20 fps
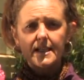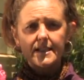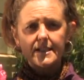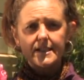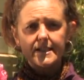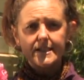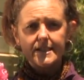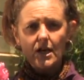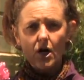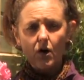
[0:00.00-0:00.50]

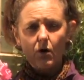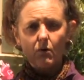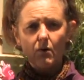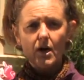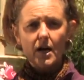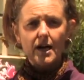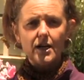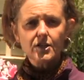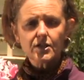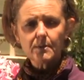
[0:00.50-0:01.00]
So
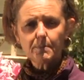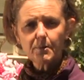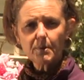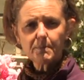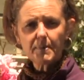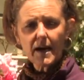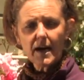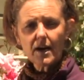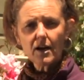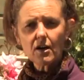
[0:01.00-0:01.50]
to
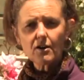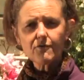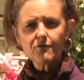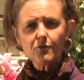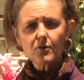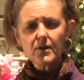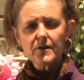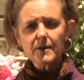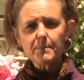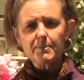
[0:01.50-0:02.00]
prepare
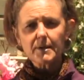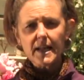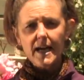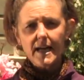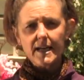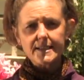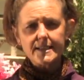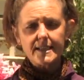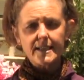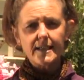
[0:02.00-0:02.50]
for the
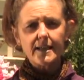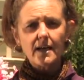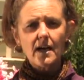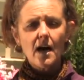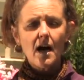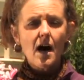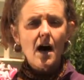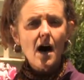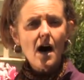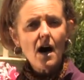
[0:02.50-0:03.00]
planting
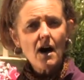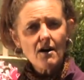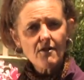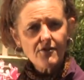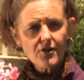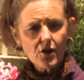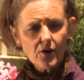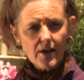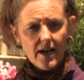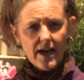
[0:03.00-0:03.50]
of
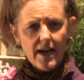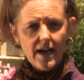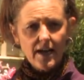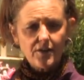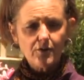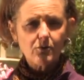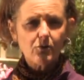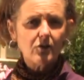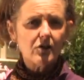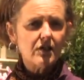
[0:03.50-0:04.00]
your
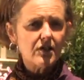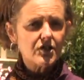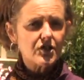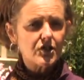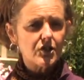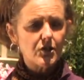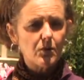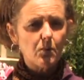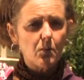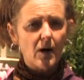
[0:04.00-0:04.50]

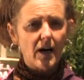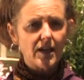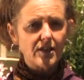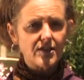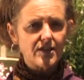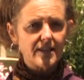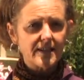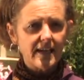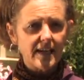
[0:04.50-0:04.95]
annuals, you want to